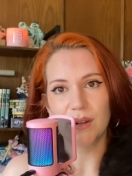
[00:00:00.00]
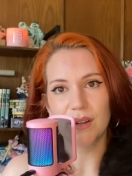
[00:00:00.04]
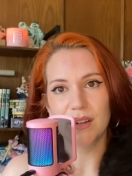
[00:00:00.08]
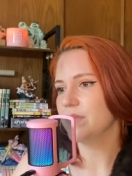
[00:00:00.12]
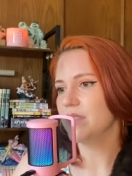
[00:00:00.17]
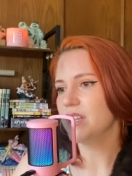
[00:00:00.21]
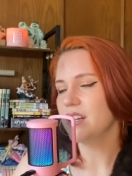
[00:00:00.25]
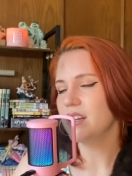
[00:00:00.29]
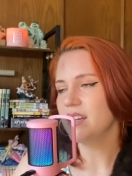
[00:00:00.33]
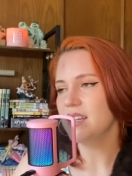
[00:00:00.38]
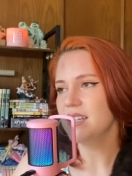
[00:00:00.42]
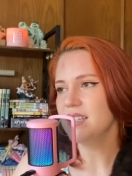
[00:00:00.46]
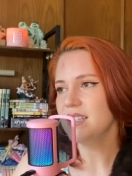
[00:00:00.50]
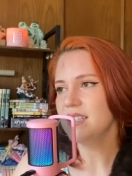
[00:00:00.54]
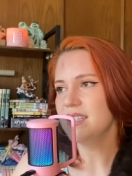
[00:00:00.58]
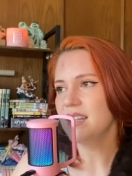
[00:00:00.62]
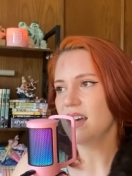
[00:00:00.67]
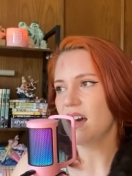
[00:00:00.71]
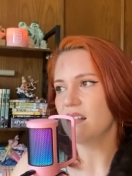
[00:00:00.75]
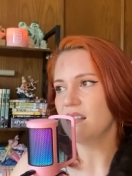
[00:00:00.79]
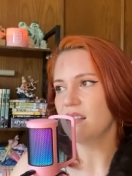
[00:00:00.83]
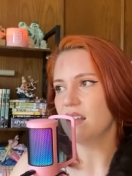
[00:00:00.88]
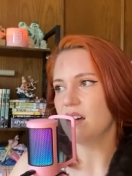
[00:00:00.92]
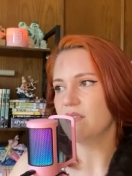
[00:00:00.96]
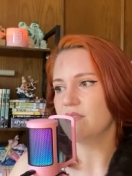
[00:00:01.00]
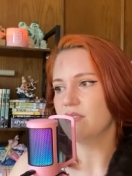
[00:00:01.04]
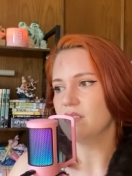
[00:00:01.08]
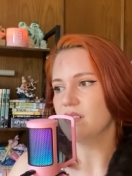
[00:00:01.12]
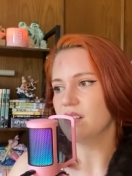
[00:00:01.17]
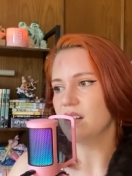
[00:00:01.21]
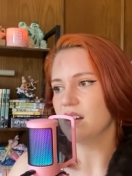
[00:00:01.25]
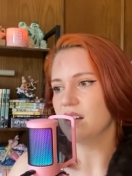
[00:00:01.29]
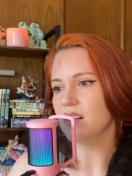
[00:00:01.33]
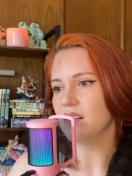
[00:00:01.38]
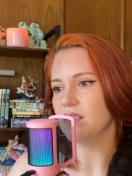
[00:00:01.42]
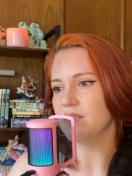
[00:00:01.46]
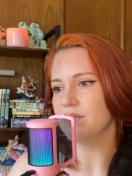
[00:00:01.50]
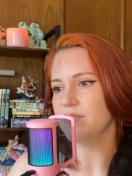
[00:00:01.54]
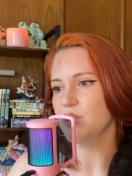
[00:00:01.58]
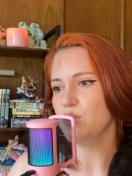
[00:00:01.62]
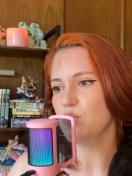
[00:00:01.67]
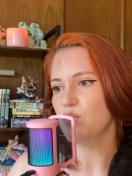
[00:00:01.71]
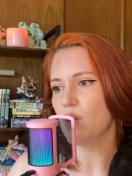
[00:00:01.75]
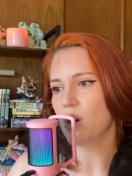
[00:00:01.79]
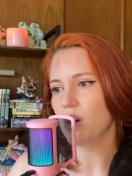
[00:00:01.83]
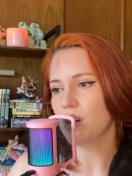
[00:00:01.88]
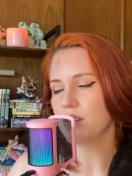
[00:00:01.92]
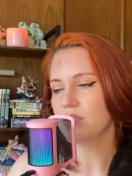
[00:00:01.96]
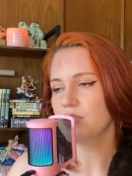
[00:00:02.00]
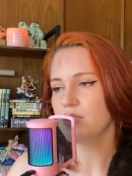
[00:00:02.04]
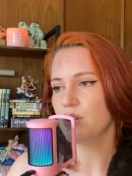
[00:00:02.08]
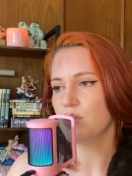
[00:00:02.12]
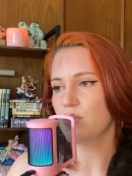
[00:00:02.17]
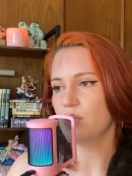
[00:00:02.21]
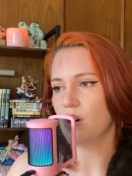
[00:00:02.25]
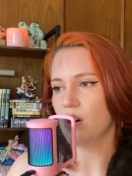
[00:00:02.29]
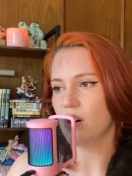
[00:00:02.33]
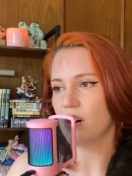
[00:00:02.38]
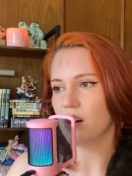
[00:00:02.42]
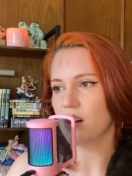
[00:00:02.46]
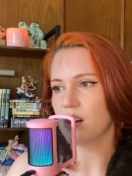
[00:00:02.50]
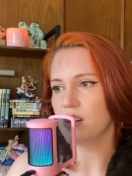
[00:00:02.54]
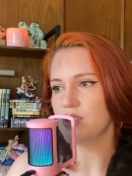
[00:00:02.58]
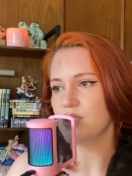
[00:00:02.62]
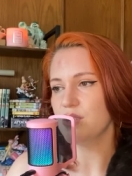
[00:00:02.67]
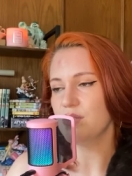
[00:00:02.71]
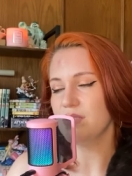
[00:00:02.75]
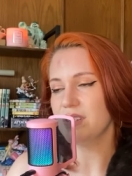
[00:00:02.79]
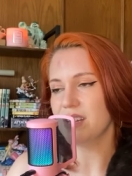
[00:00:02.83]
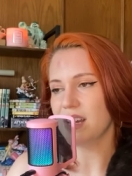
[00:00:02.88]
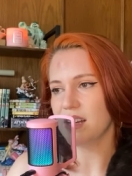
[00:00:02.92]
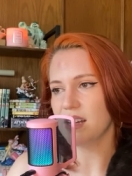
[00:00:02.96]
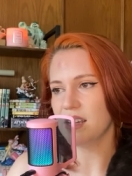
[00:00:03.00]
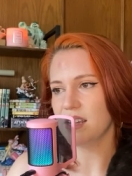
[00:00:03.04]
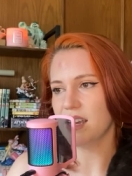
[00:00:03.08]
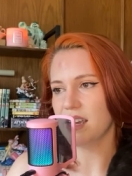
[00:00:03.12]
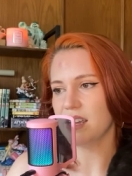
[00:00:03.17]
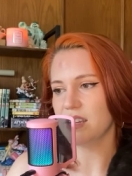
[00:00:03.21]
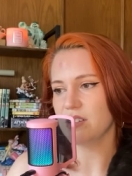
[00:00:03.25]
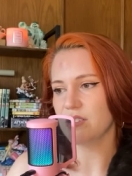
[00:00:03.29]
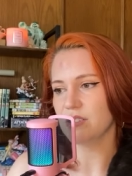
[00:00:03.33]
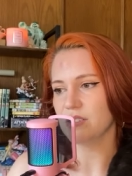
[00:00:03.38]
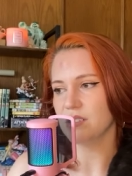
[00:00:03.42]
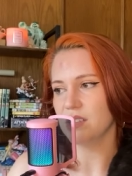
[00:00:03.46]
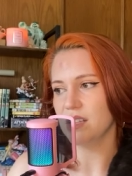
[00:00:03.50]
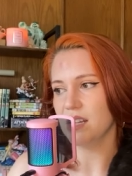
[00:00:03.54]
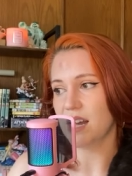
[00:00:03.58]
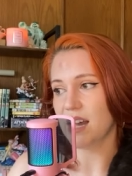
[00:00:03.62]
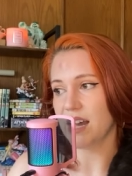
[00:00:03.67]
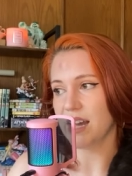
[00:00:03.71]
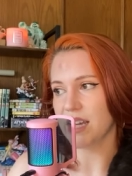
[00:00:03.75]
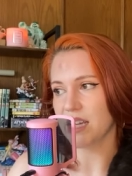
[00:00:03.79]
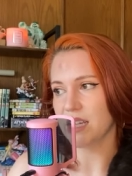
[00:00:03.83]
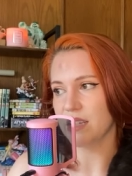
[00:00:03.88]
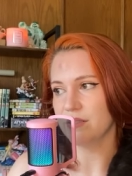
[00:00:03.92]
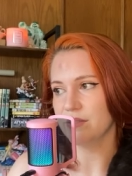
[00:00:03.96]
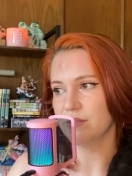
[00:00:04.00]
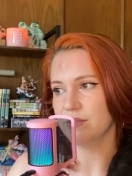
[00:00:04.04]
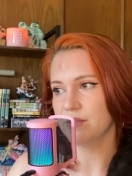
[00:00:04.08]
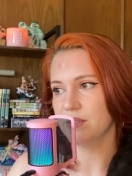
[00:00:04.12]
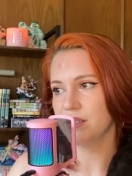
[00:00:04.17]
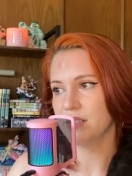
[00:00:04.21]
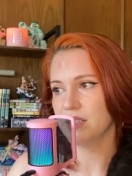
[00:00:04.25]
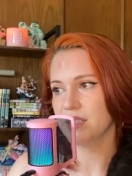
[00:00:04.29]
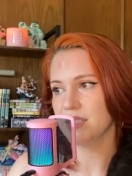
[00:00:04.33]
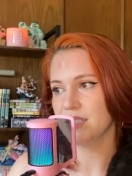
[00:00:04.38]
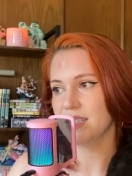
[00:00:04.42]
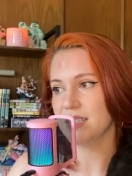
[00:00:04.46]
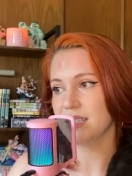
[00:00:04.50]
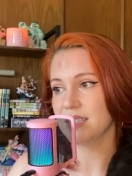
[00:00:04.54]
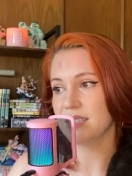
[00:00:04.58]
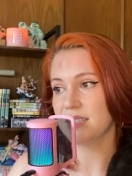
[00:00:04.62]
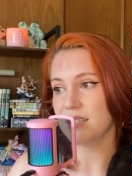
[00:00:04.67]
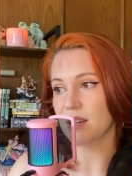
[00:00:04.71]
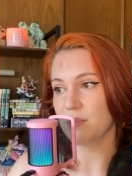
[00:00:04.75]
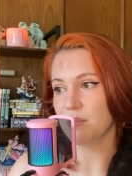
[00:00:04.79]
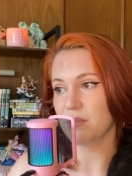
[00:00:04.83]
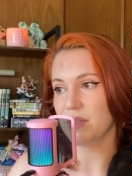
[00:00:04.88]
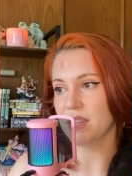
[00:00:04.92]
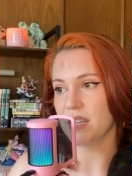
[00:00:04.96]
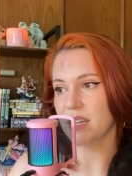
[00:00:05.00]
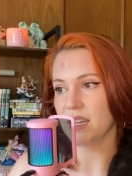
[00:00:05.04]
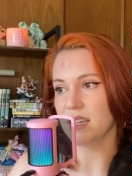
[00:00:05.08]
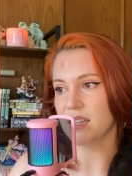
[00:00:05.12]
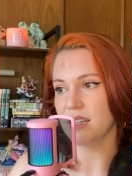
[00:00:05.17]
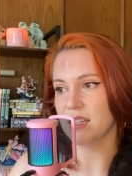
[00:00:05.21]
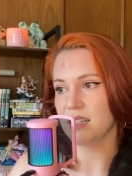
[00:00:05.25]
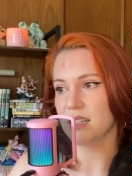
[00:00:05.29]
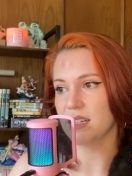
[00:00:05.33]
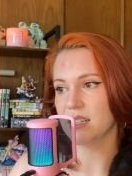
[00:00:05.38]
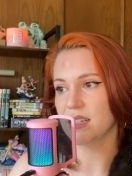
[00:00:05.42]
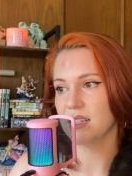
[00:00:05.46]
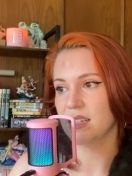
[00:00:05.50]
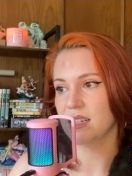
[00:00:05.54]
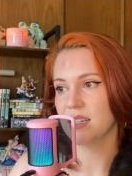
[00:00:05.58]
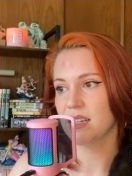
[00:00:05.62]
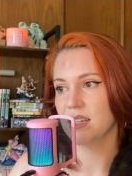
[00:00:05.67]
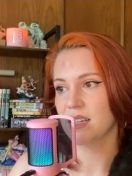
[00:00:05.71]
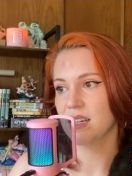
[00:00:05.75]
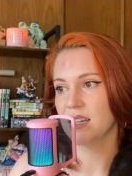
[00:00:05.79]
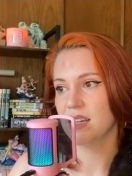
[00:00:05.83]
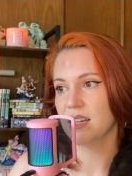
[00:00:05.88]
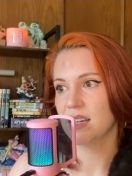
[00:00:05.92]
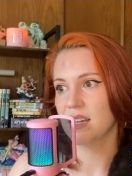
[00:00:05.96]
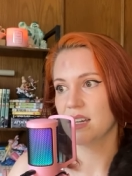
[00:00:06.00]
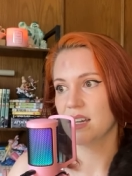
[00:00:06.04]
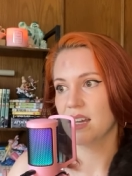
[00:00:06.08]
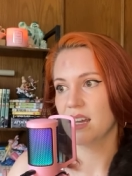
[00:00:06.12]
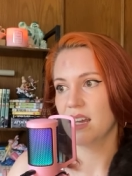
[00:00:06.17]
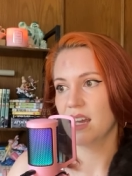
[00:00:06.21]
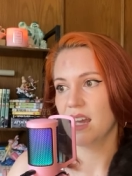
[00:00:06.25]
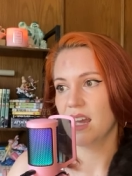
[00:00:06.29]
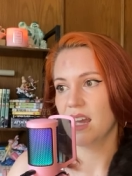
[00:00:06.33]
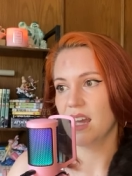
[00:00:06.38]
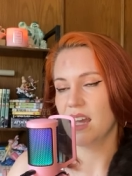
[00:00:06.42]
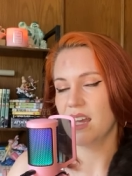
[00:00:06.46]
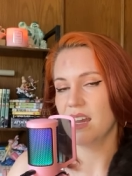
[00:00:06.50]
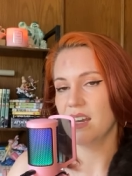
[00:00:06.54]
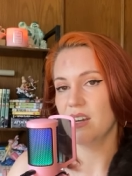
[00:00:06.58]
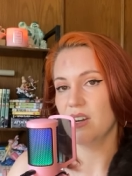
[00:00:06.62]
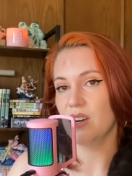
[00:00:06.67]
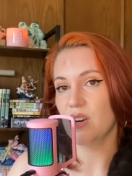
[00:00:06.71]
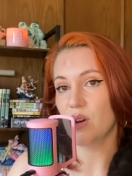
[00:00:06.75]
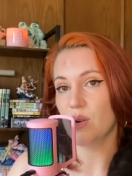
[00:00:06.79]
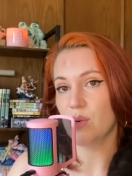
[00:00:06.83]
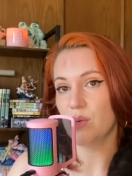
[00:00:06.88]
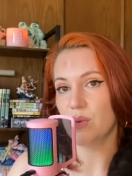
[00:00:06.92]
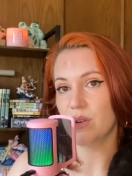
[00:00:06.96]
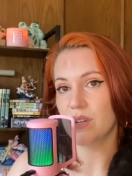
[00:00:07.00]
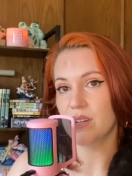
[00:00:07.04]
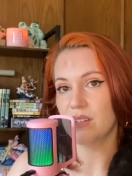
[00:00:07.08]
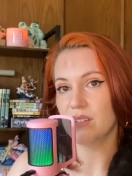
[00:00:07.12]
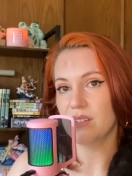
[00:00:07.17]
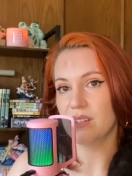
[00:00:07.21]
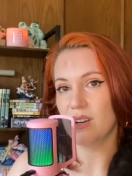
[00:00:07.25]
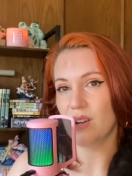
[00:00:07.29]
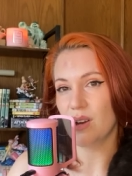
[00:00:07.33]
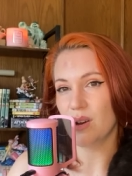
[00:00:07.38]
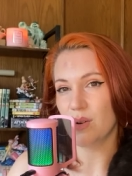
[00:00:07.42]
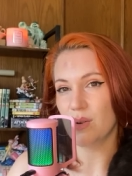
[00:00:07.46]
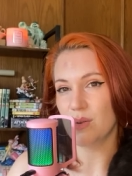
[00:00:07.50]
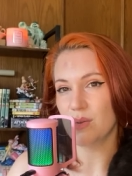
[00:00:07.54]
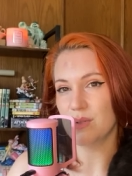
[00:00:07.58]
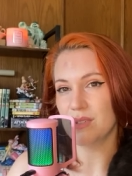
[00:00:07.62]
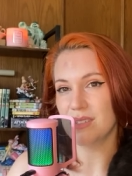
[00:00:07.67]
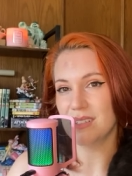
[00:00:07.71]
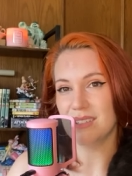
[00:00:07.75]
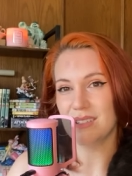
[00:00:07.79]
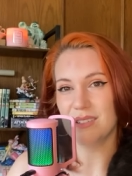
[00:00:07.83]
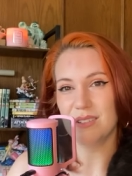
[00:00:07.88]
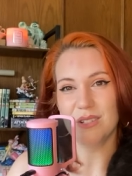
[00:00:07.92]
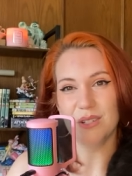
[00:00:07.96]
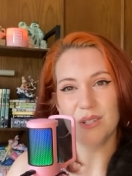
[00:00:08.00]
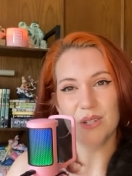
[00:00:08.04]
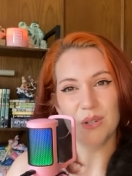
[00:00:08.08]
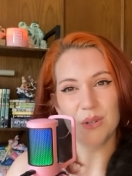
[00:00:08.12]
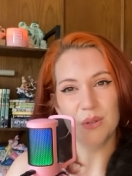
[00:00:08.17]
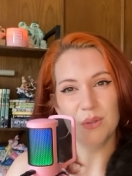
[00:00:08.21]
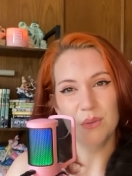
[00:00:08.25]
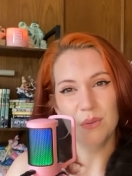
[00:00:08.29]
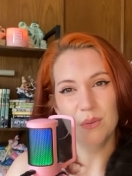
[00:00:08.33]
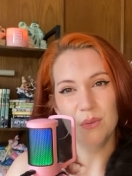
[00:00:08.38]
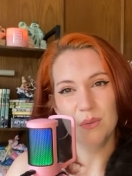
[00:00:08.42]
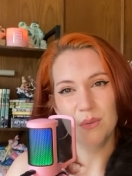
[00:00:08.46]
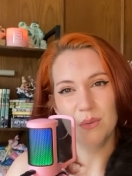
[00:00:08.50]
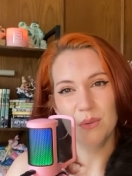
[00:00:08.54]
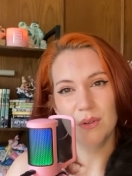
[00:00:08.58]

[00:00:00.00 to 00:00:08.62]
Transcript: There is that level of, you work so hard, you dedicate your life to something, and no one knows it's you.